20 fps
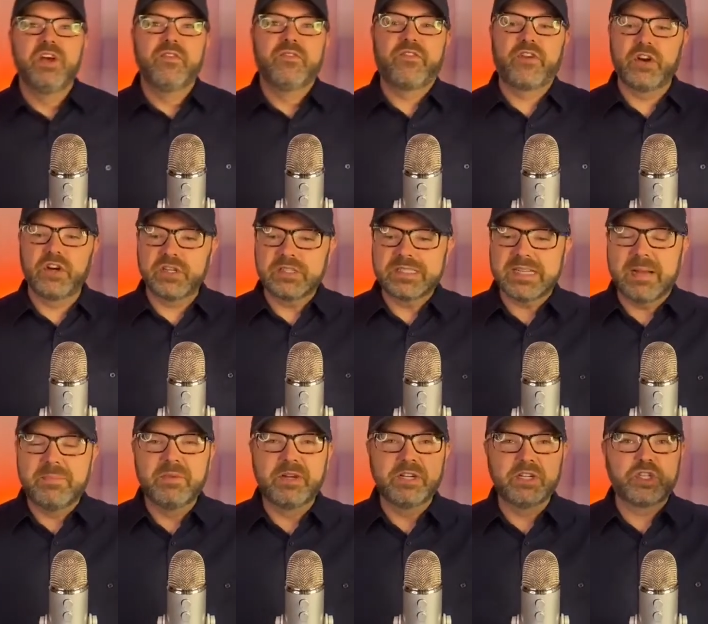First,
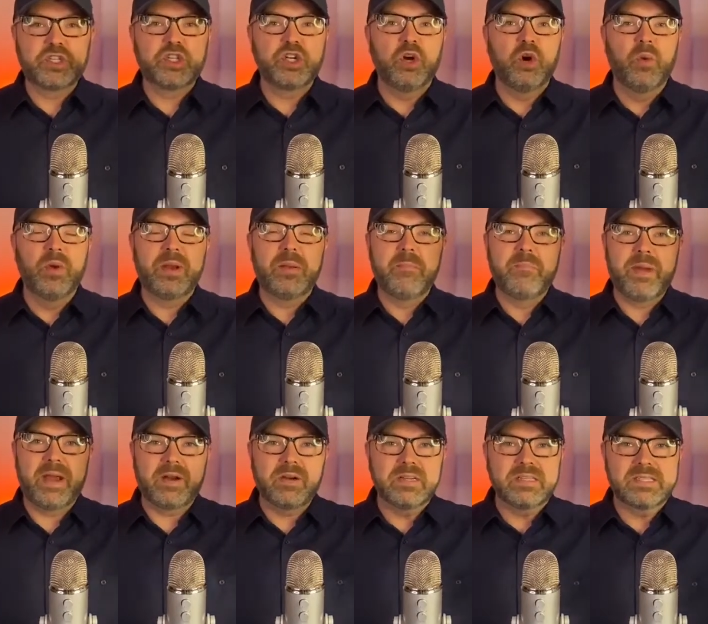I'm going to show an
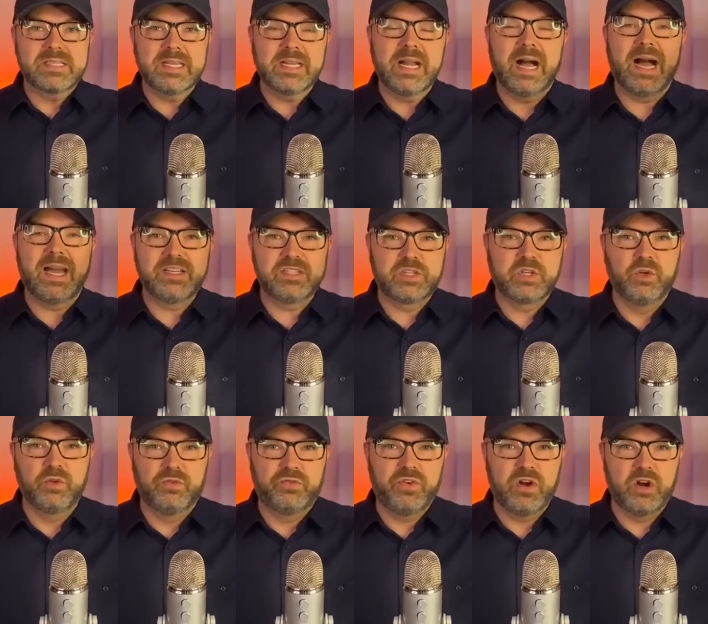embarrassing high
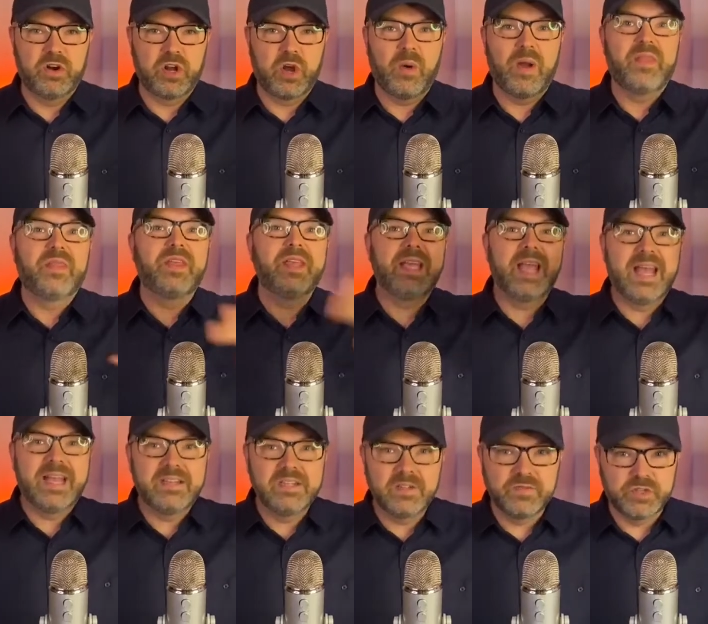school photo at the
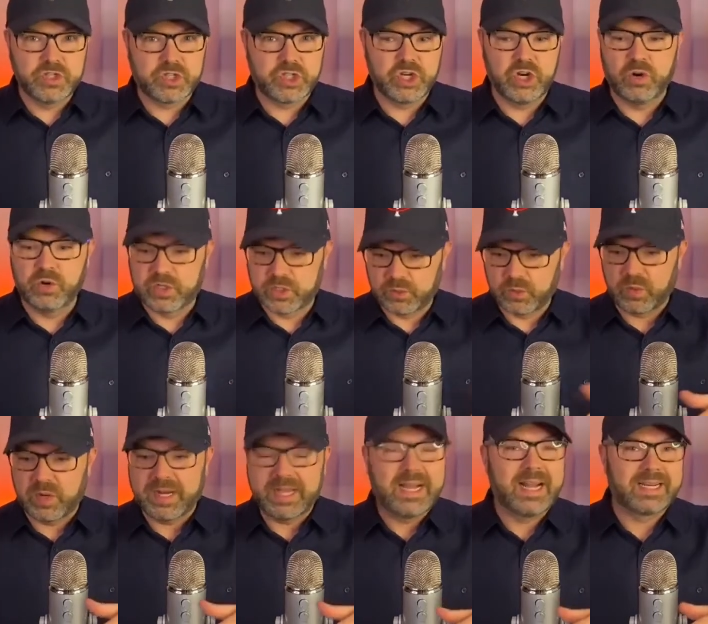end of the show because we're
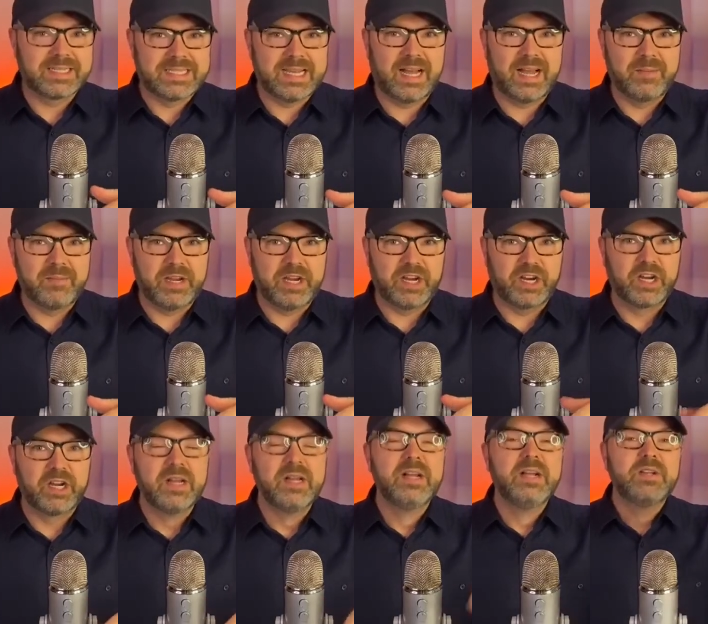running out of time here.
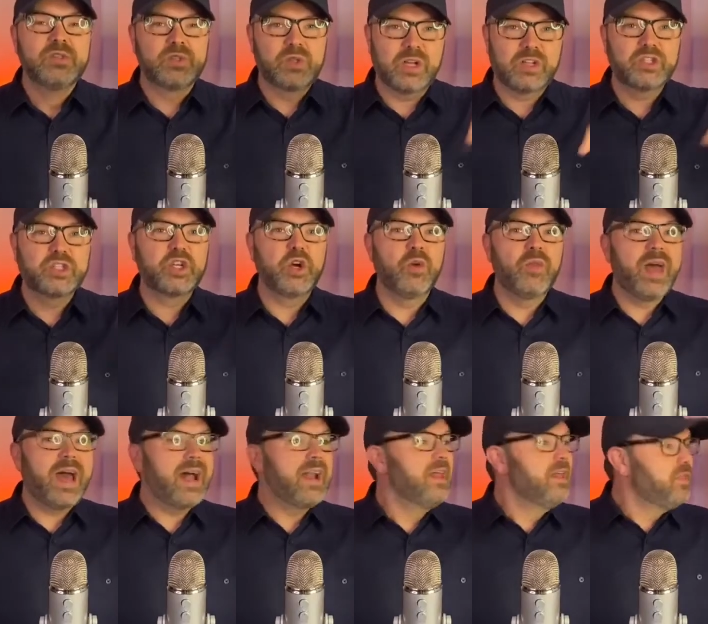So I'll show
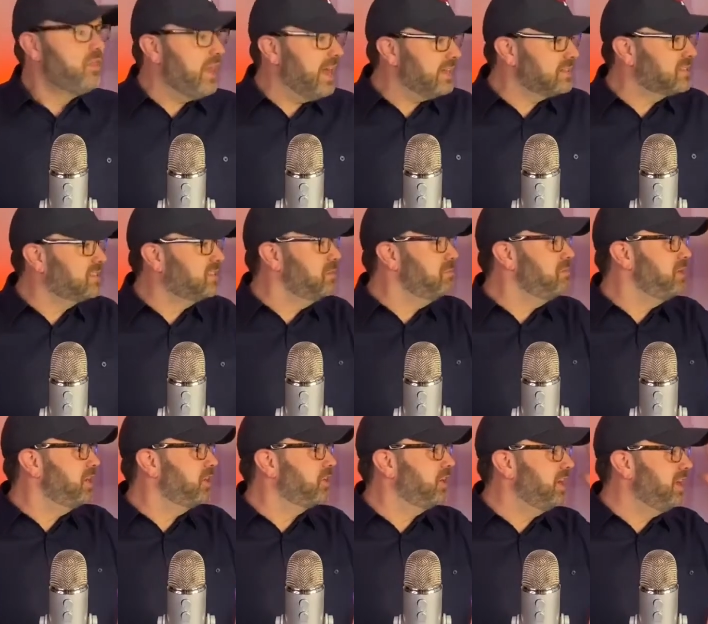that. That's the
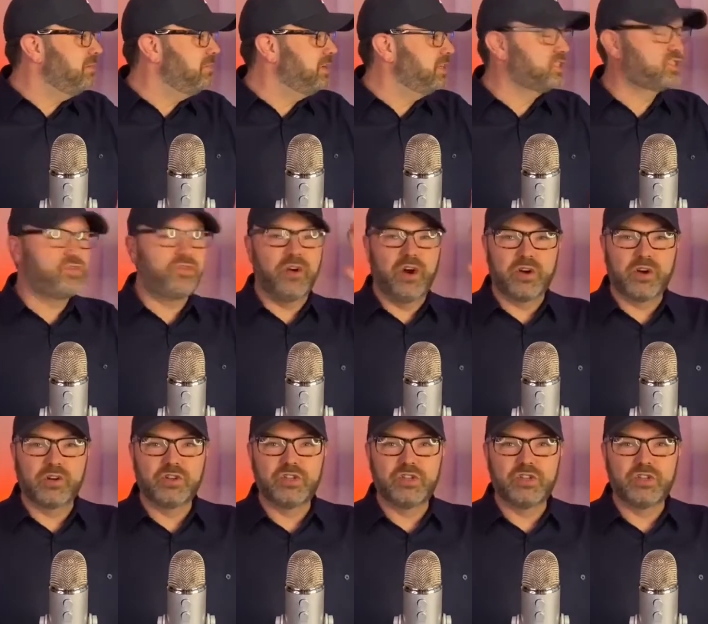mirror image photo,